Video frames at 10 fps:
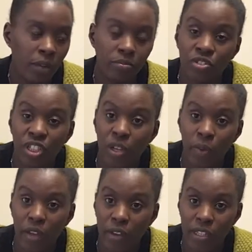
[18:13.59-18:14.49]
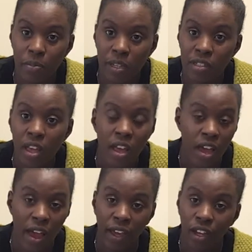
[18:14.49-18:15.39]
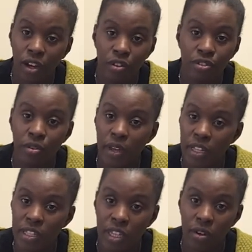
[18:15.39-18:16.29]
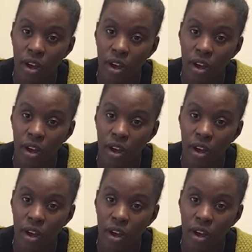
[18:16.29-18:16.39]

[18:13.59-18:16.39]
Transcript: chicken wing recipes and go through it until